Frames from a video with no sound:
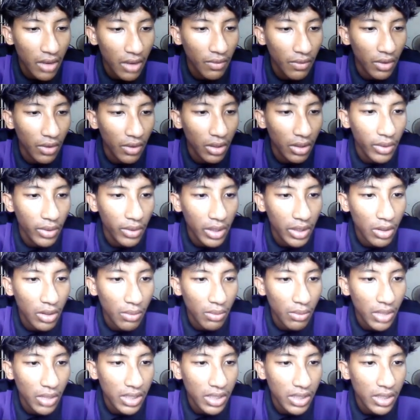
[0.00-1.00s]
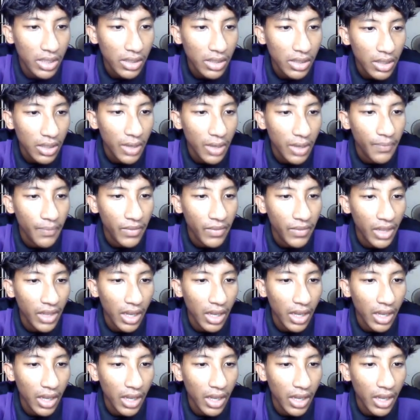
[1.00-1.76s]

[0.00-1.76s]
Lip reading: Following combustion, the